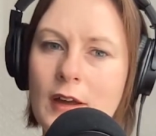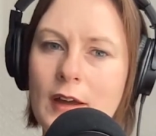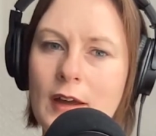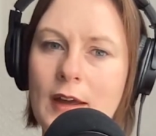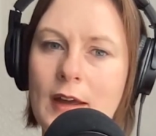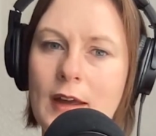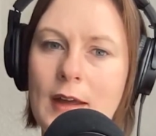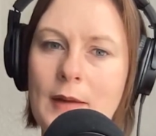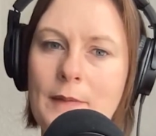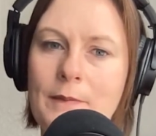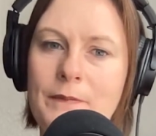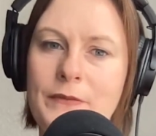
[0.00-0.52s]

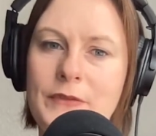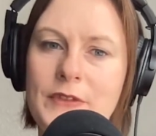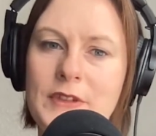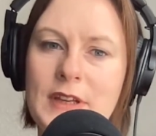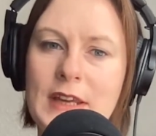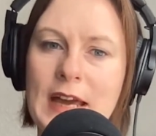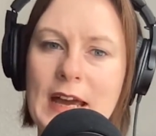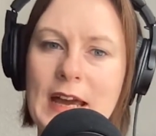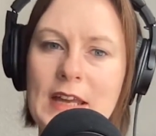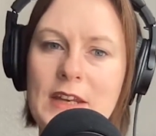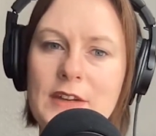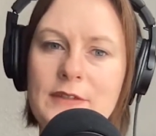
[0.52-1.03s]
to
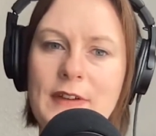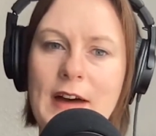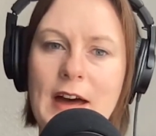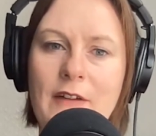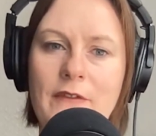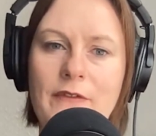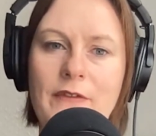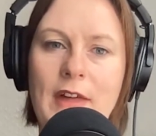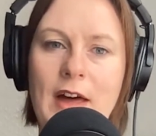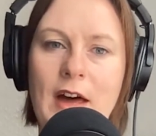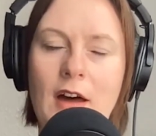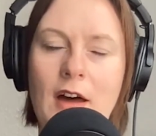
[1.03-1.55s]
kind of
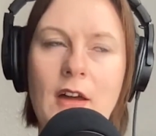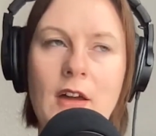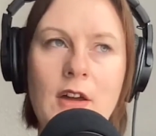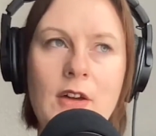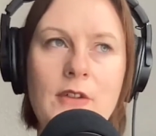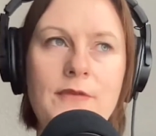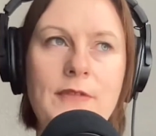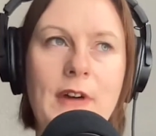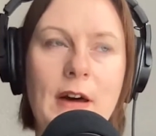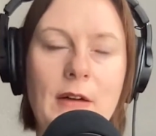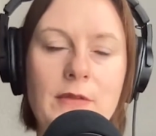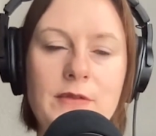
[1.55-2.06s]
have that
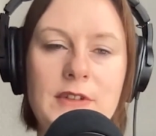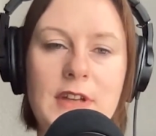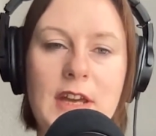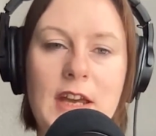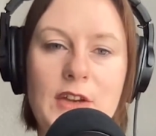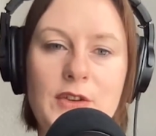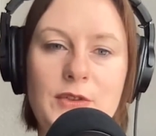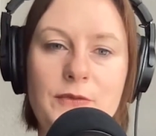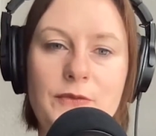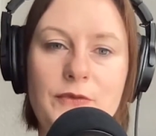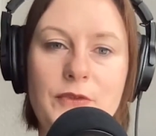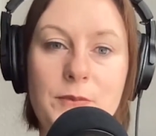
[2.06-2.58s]

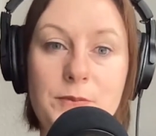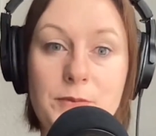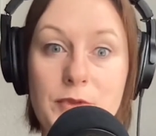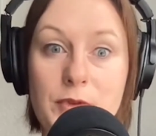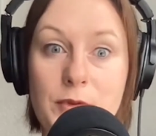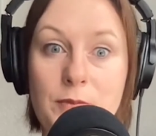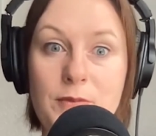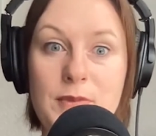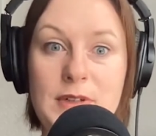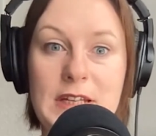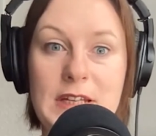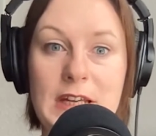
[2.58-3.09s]
foundation from
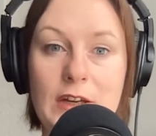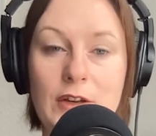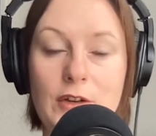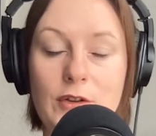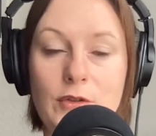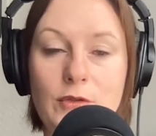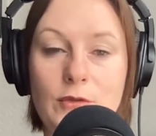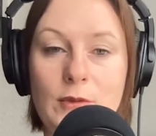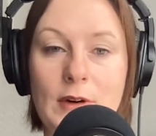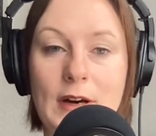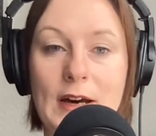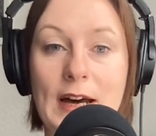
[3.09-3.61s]
somebody
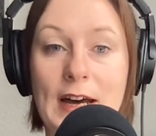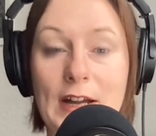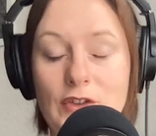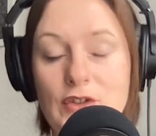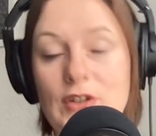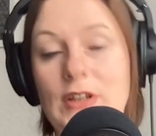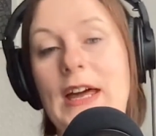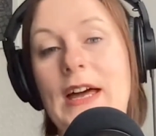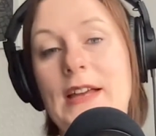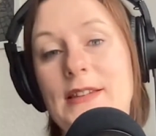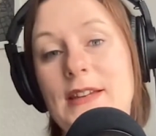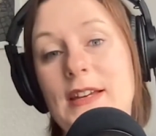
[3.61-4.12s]
who
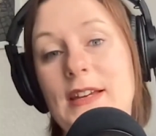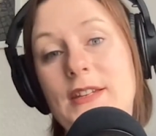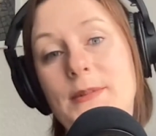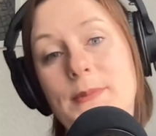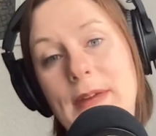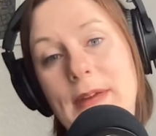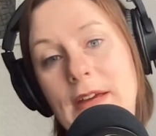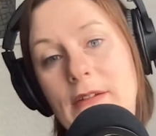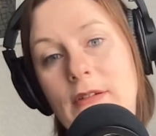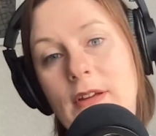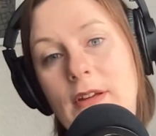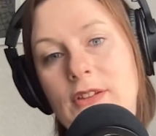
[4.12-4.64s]
actually has
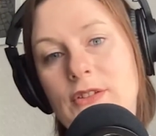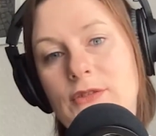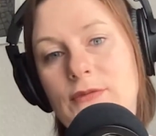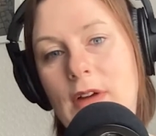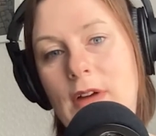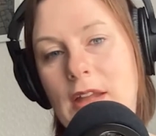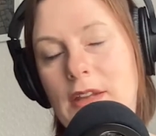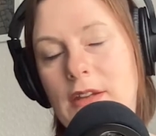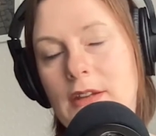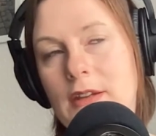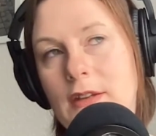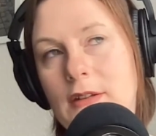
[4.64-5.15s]
experience
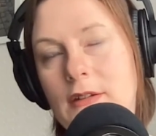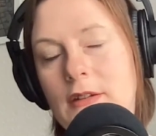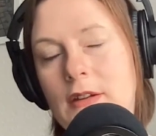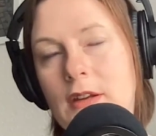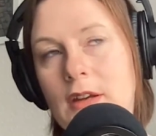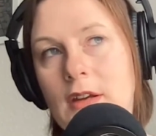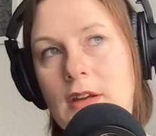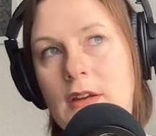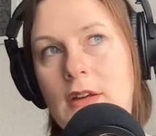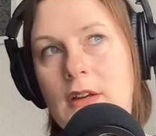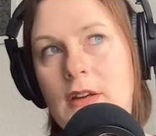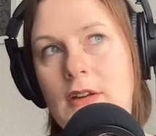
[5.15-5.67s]
rather than
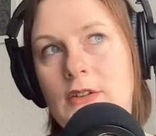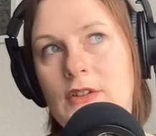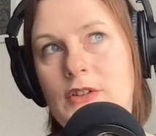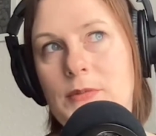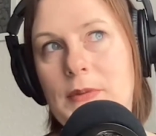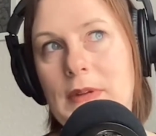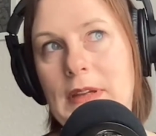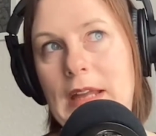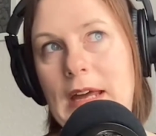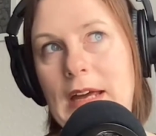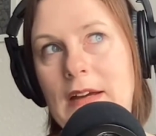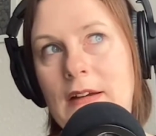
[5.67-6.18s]
just
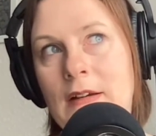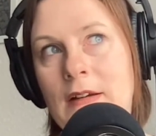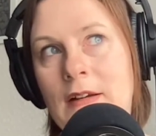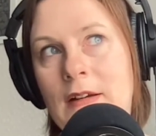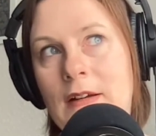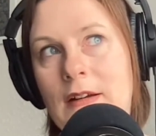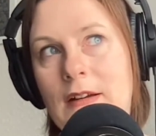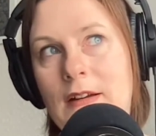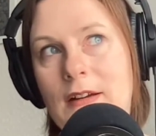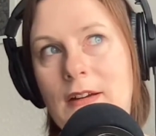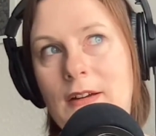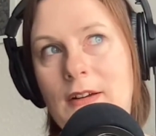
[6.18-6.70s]
being like,
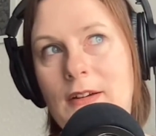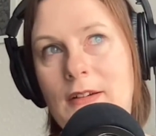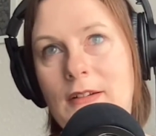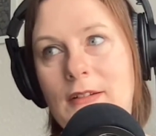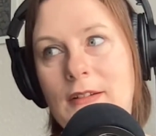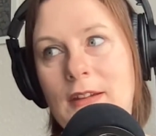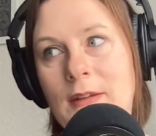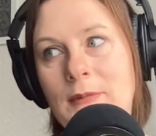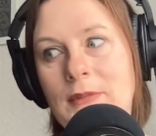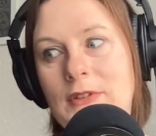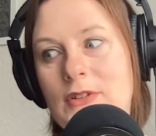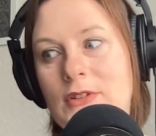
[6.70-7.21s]

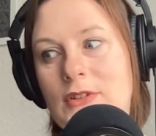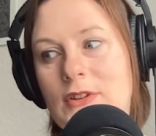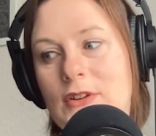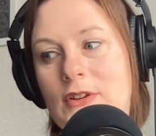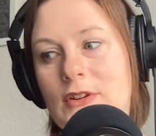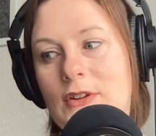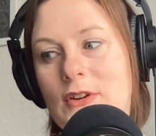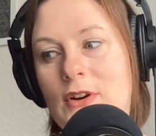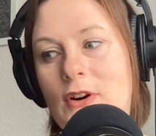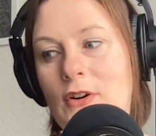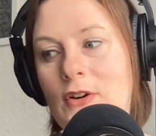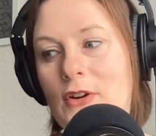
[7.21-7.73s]
let me just
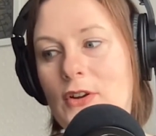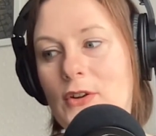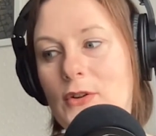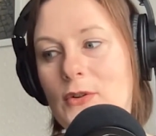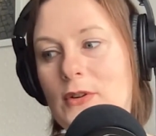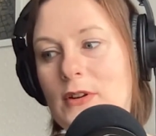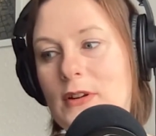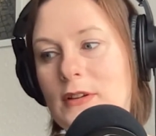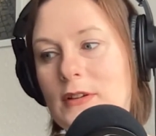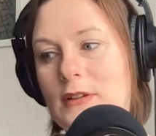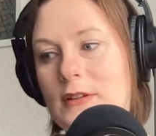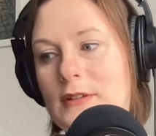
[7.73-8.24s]
go on
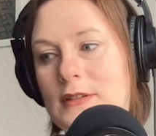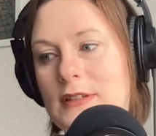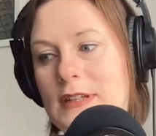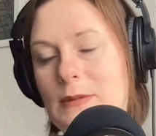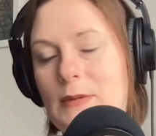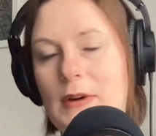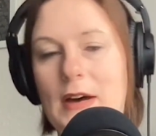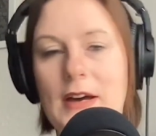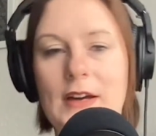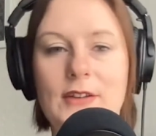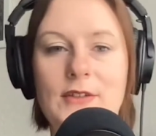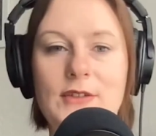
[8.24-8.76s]
Google and
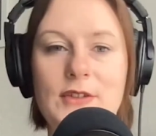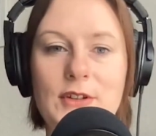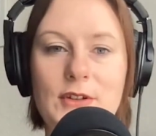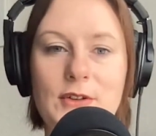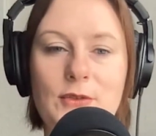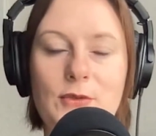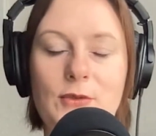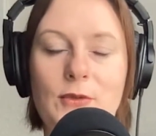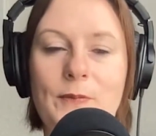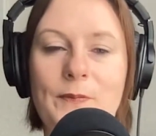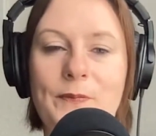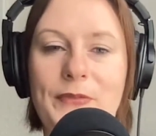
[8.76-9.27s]
see what I can
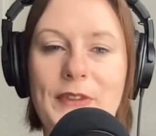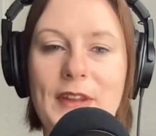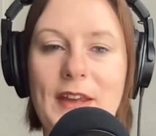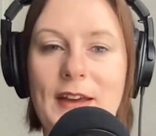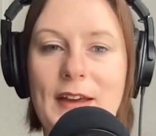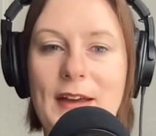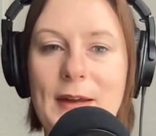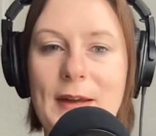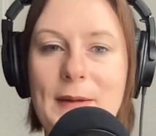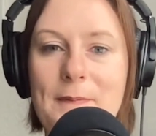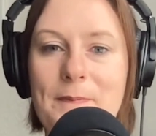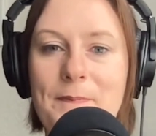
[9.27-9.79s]
do.
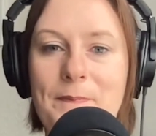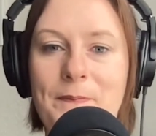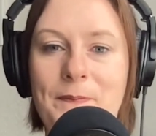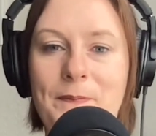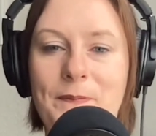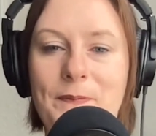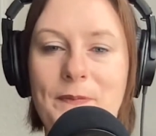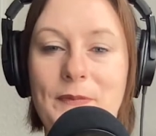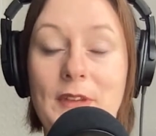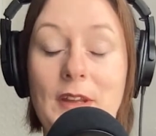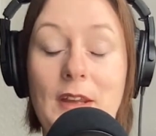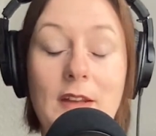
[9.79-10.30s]
And
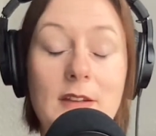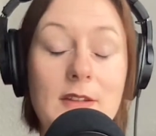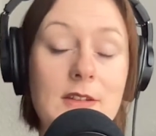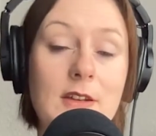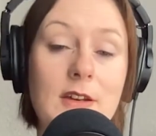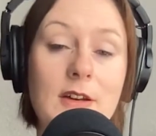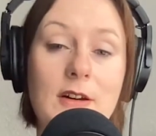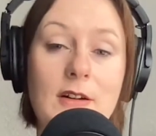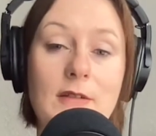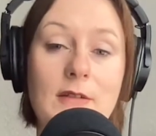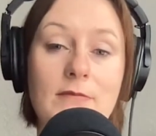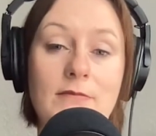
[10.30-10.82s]

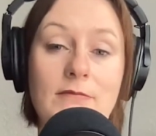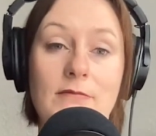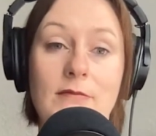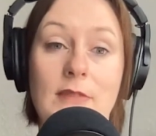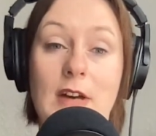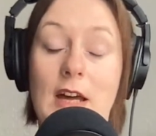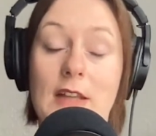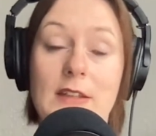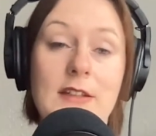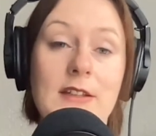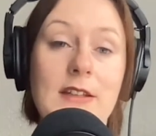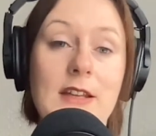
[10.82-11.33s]
so
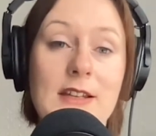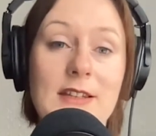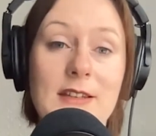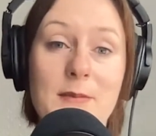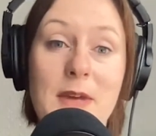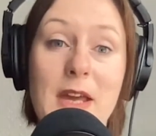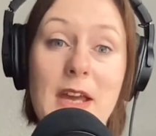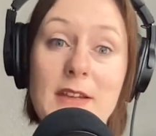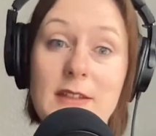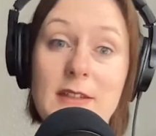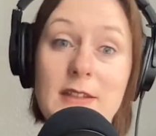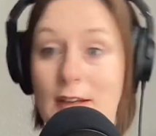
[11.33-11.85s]
I think that's
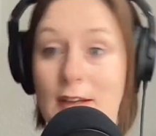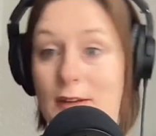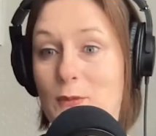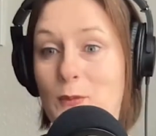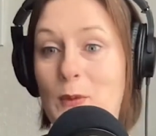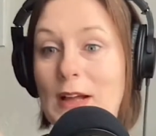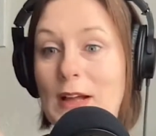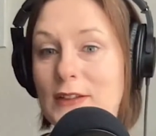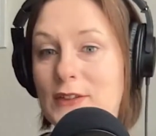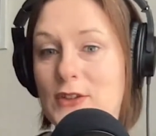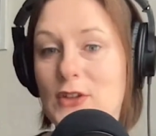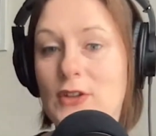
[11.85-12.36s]
amazing.
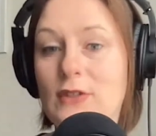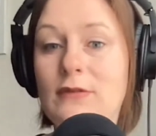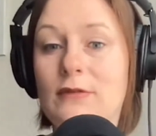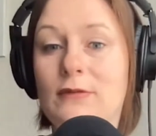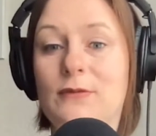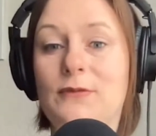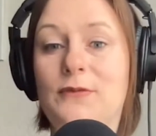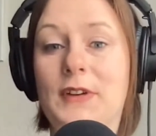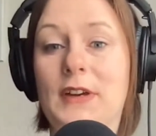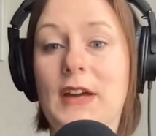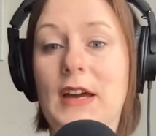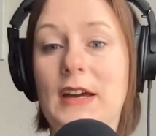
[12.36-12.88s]
Well
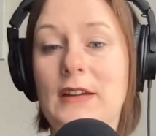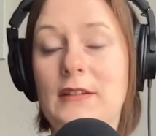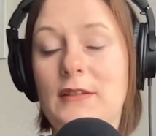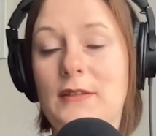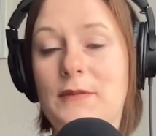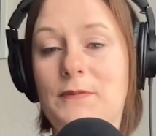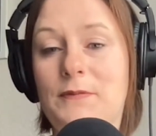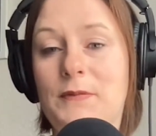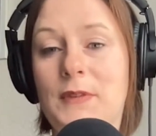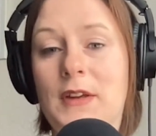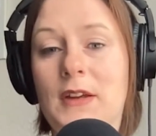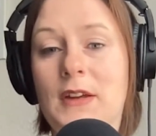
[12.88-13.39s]
done for kind of